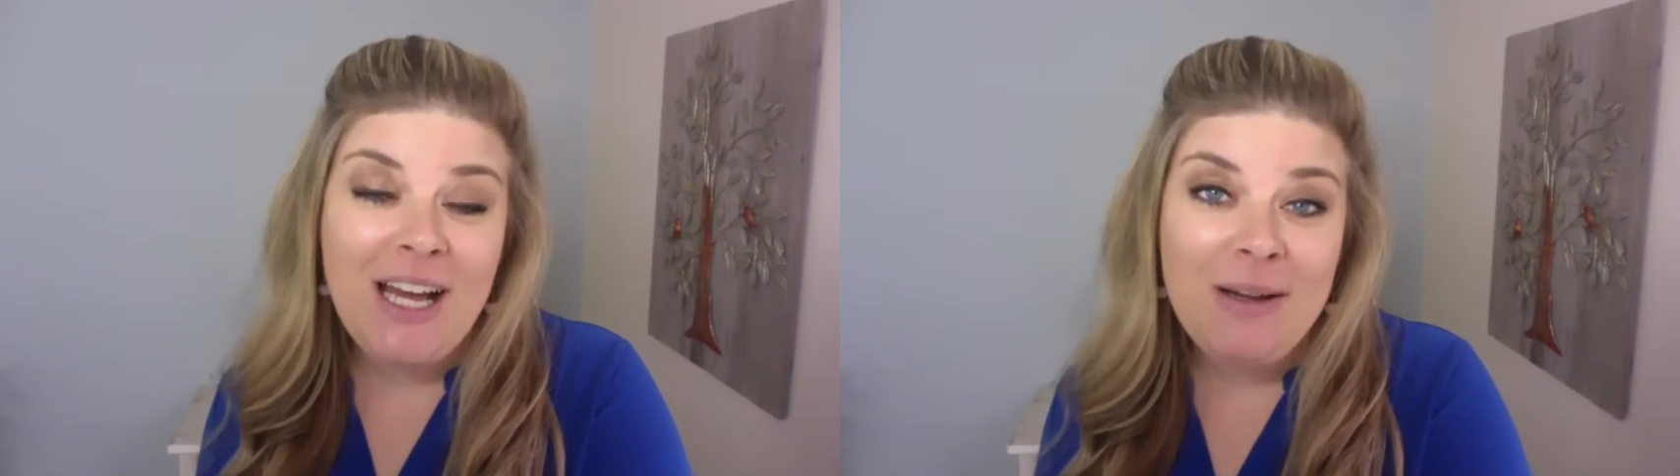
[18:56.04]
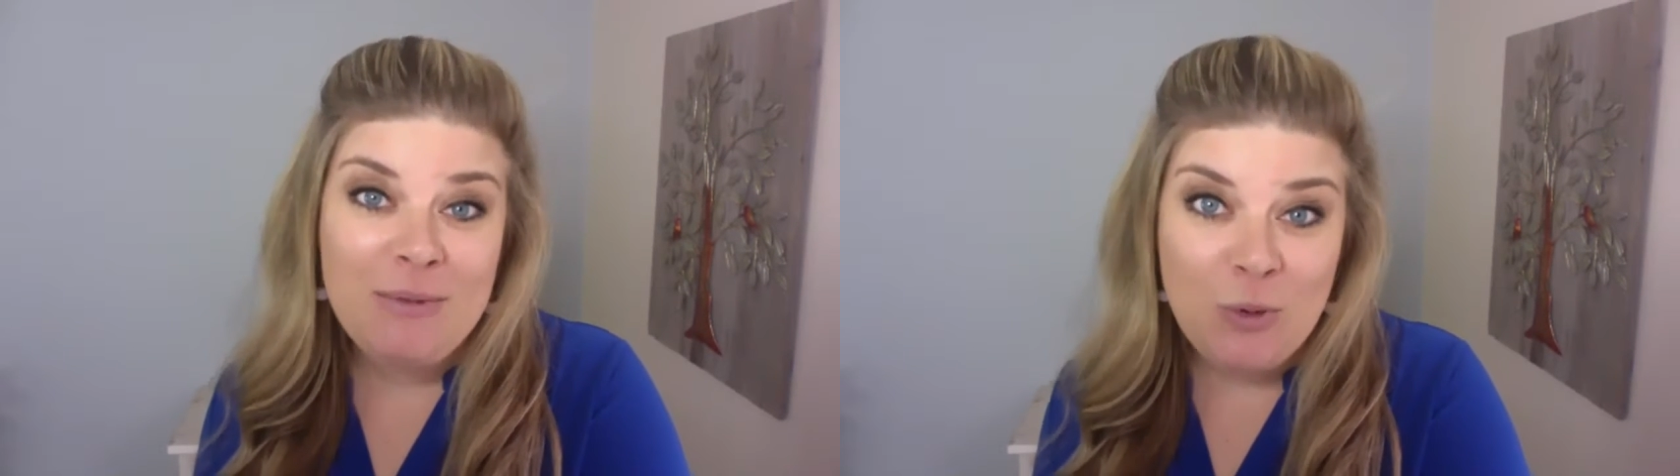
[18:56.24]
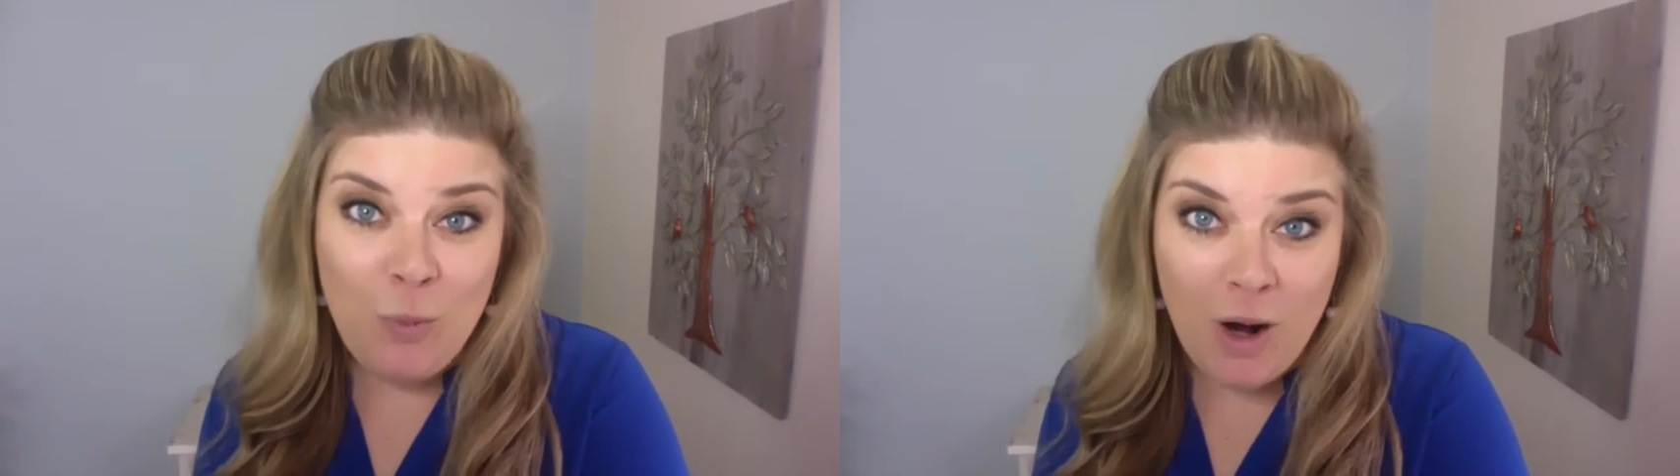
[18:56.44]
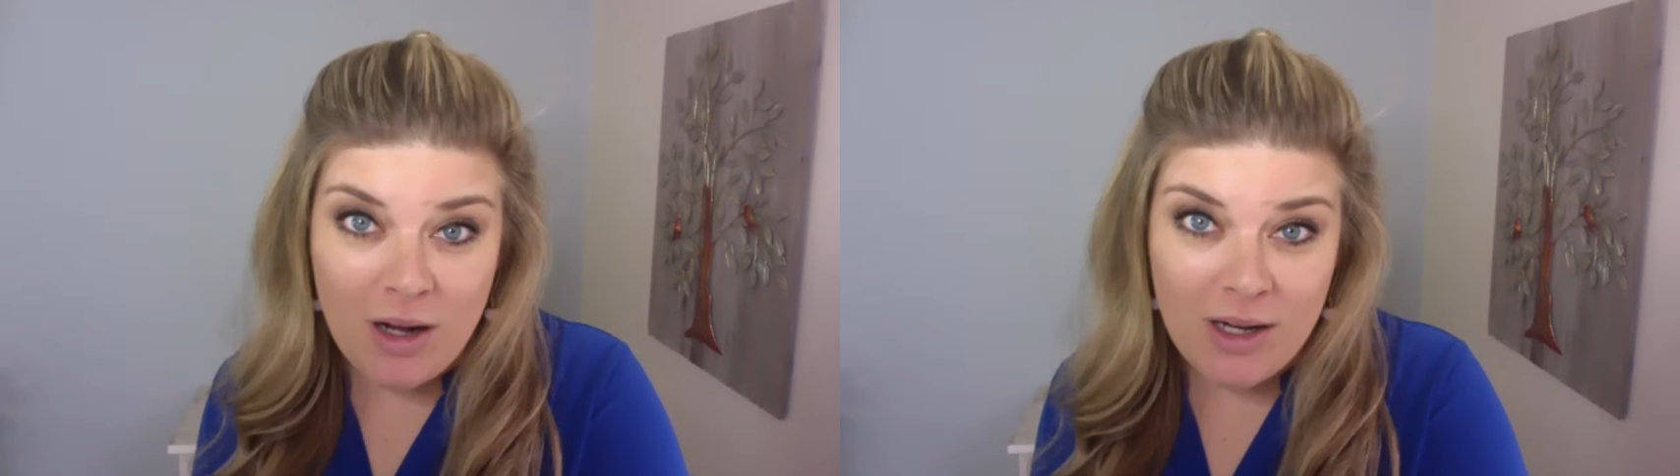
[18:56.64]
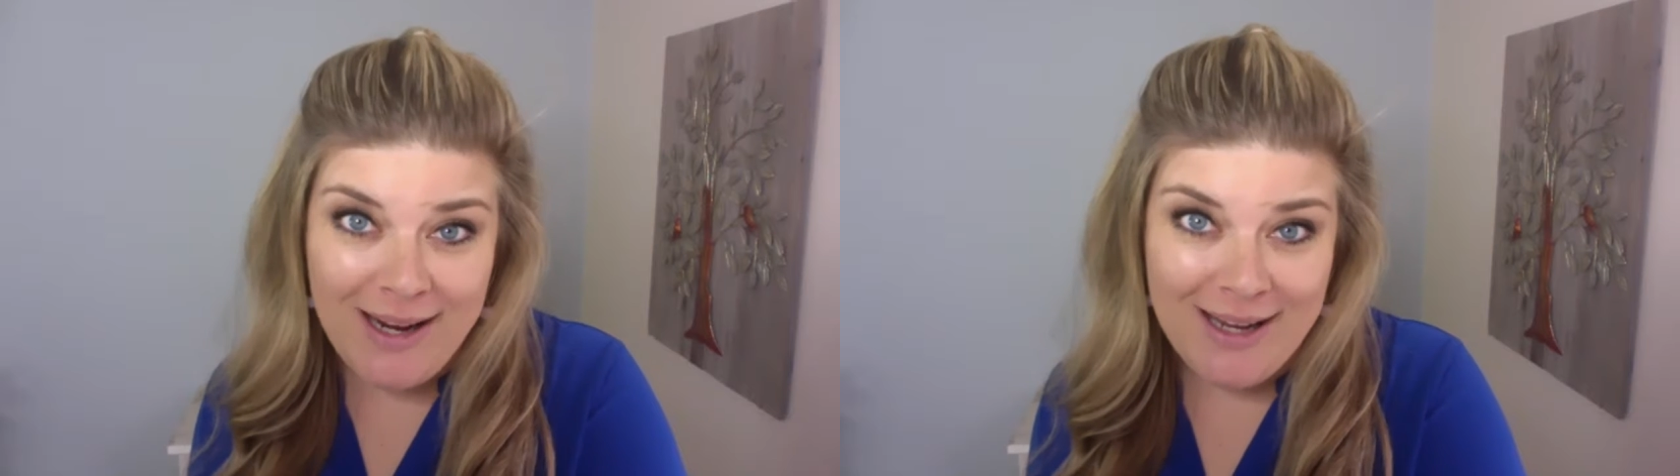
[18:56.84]
time to
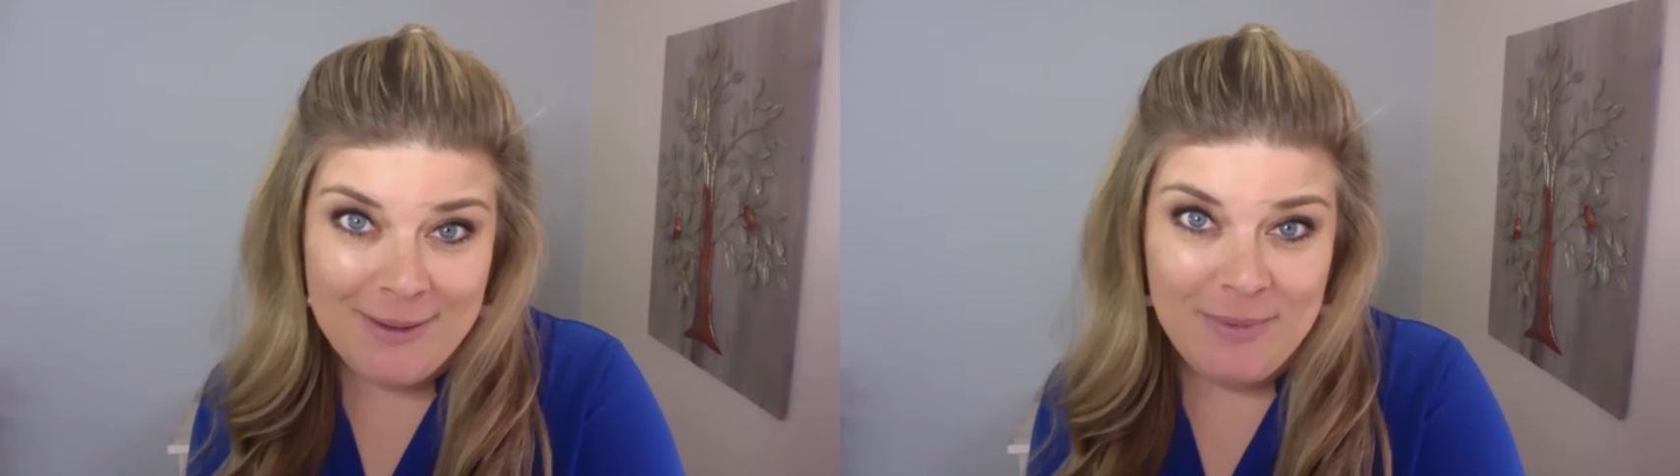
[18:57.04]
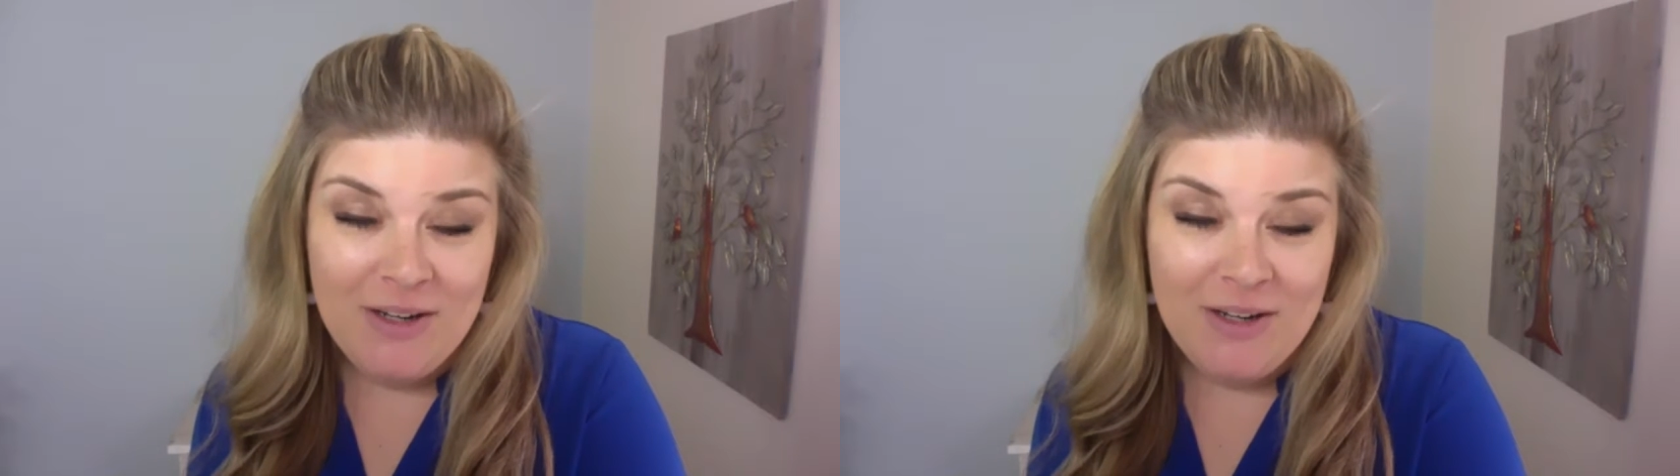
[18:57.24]
walk him